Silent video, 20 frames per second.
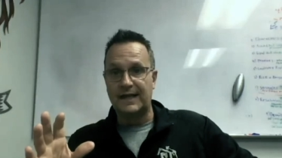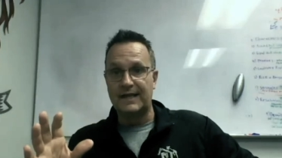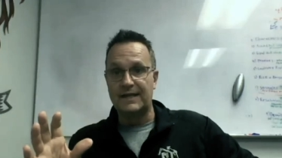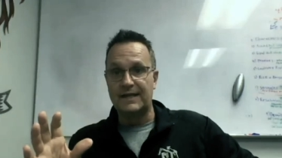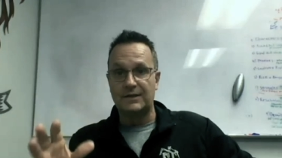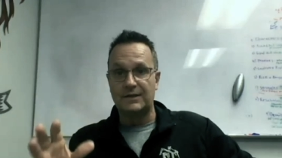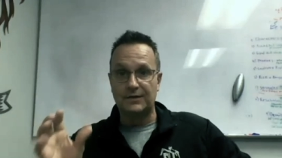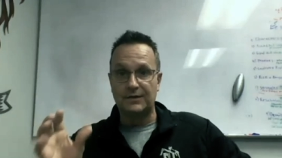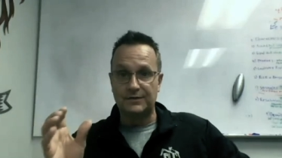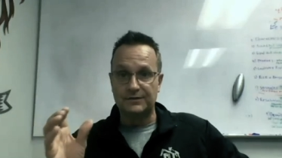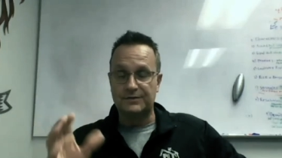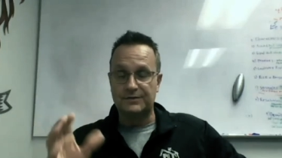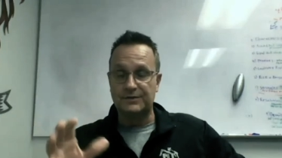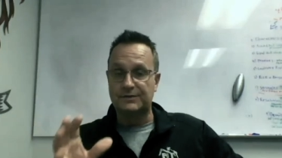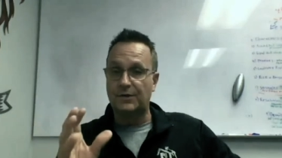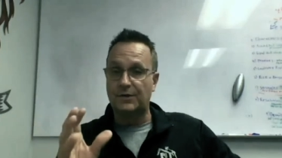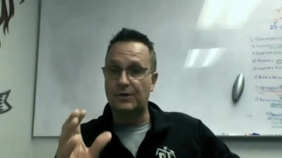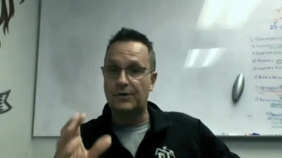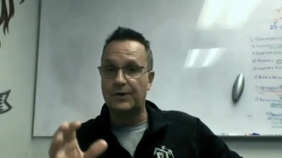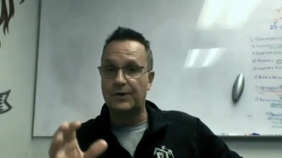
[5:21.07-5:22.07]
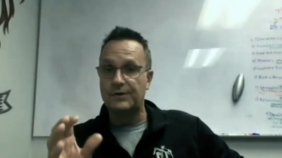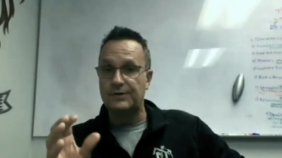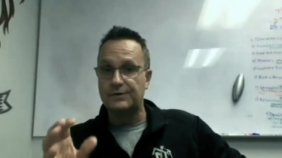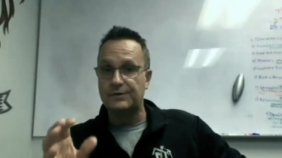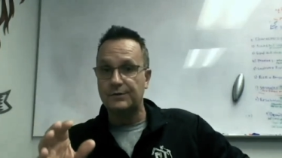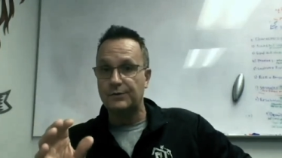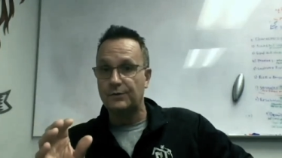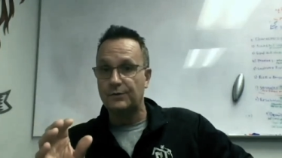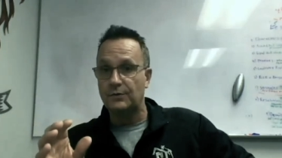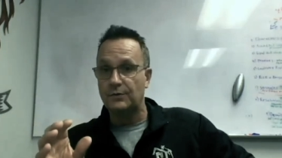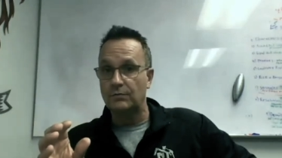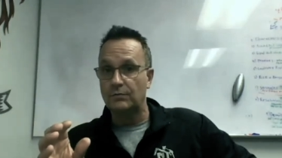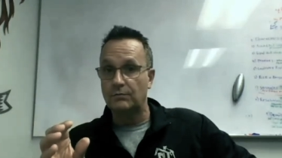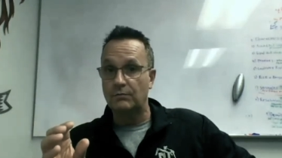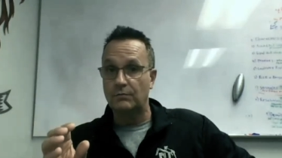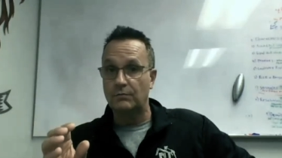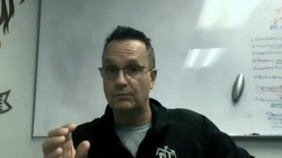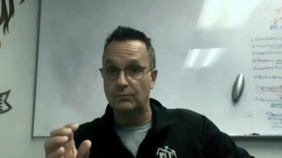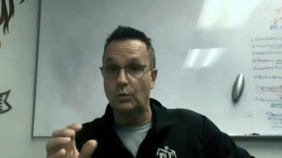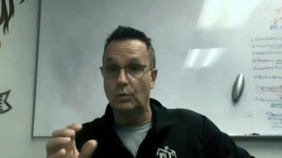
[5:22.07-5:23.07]
eight years to turn into
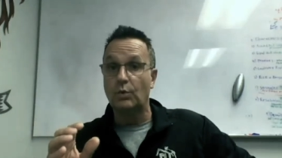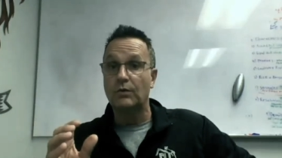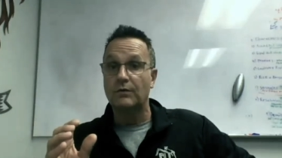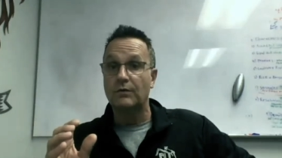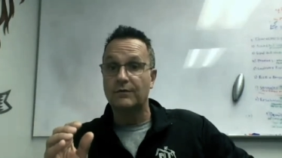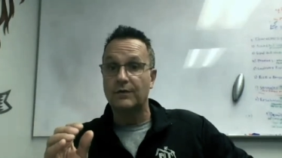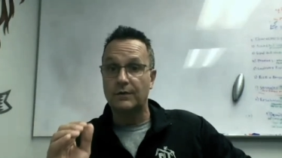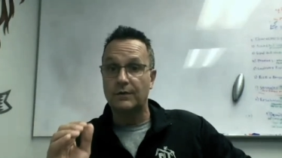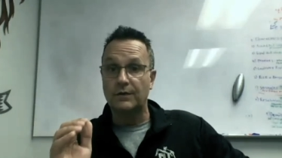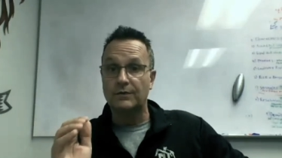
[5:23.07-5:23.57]
more of a,